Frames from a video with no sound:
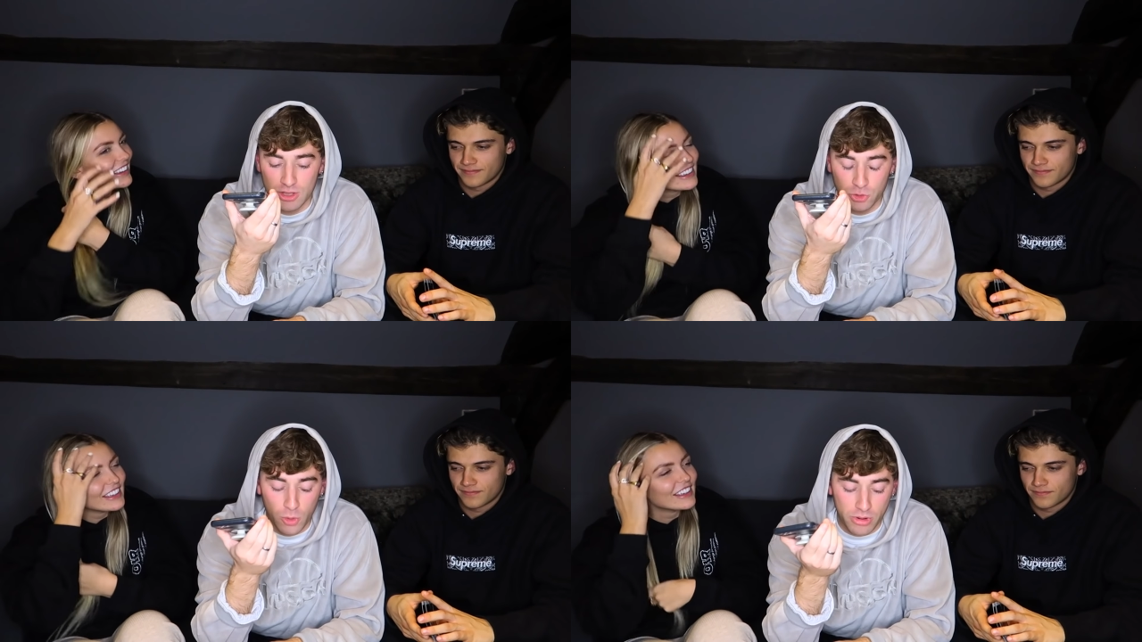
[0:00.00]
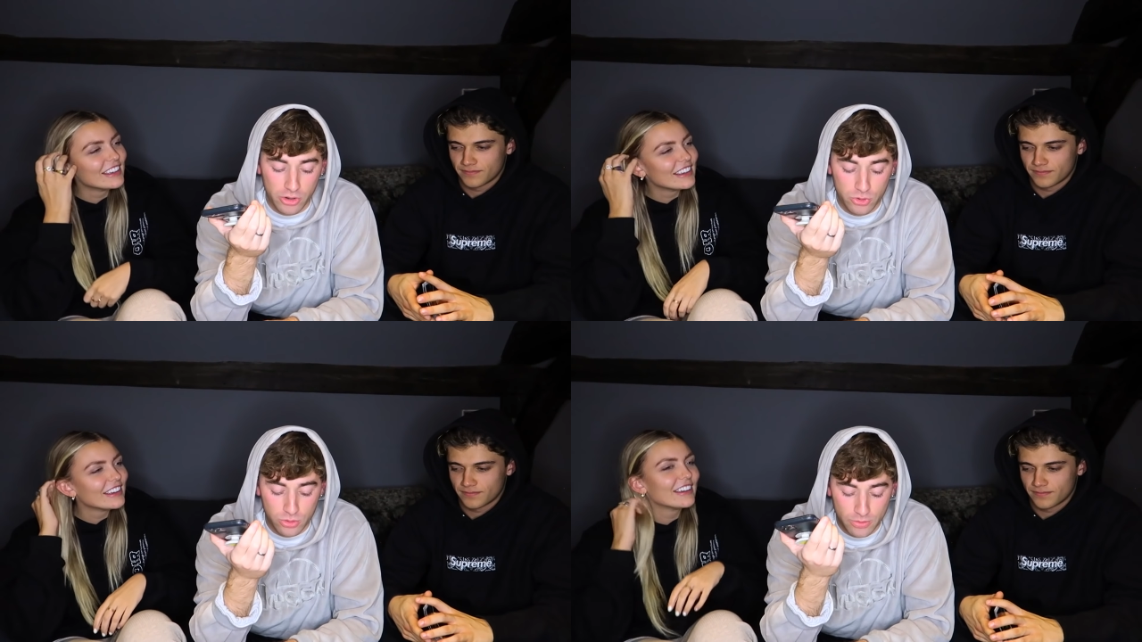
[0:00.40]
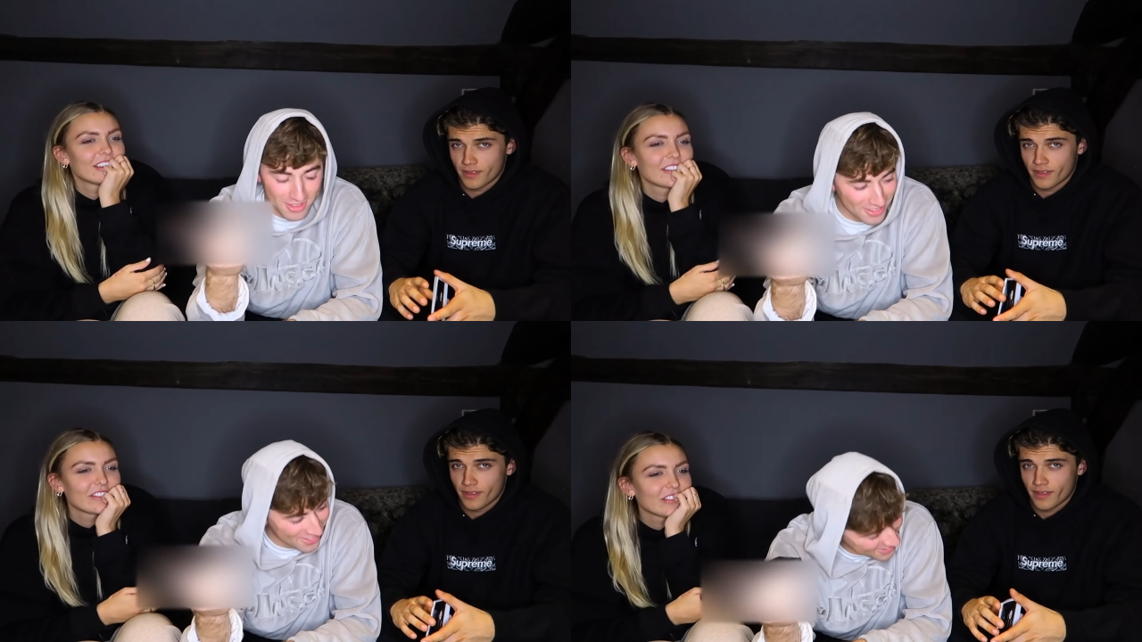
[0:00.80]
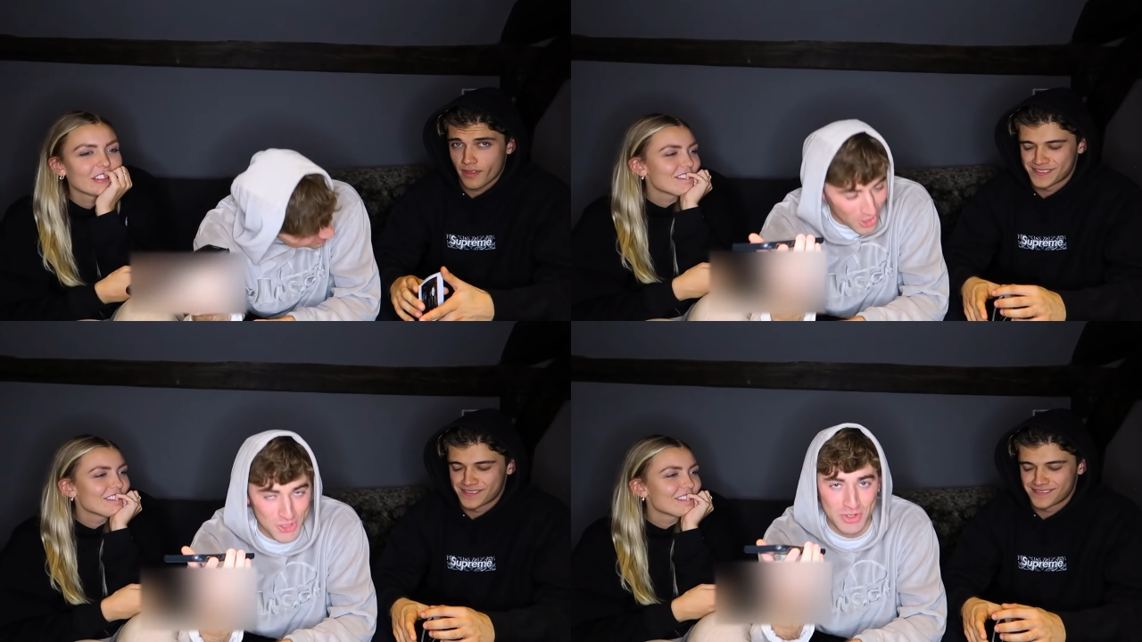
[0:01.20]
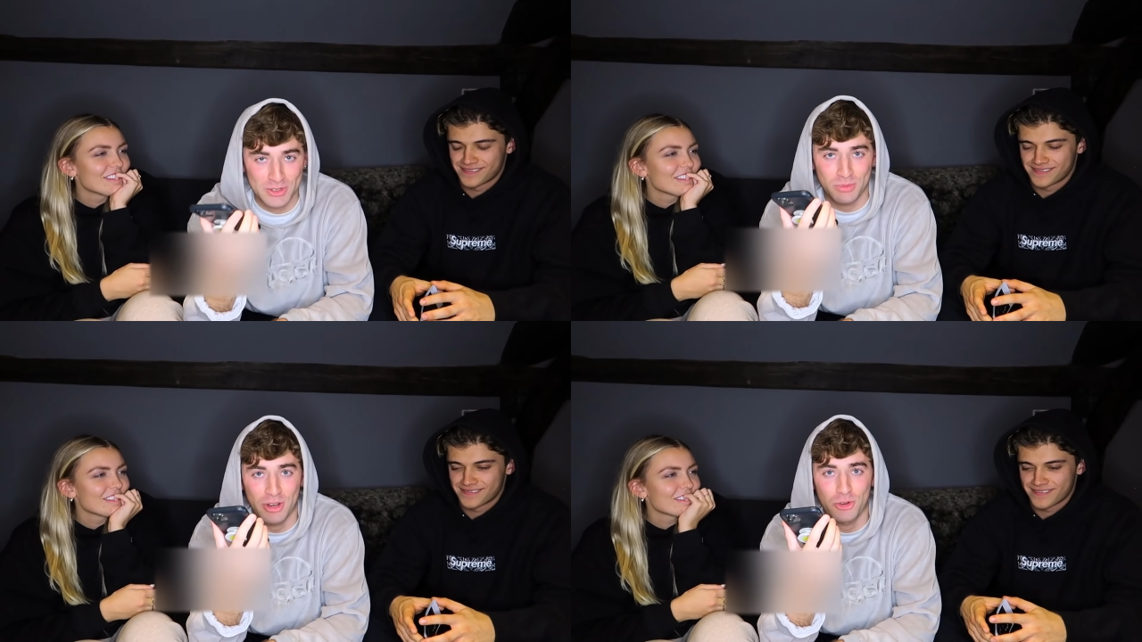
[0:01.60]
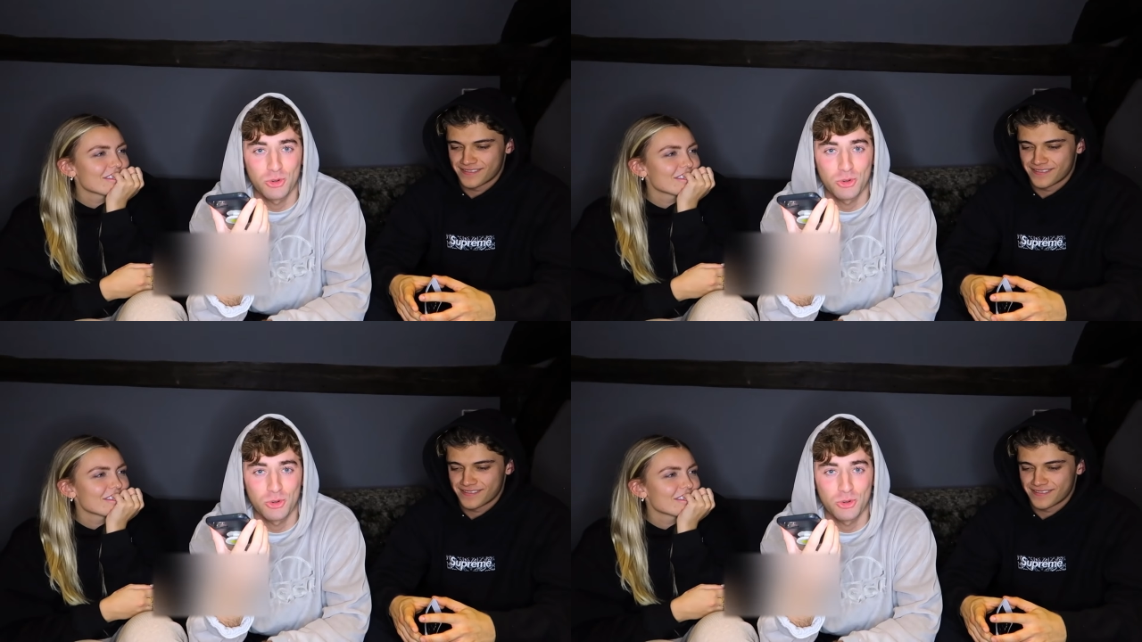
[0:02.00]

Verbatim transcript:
Speaker 1: It's not a prank call. Okay. Why do you think it's a prank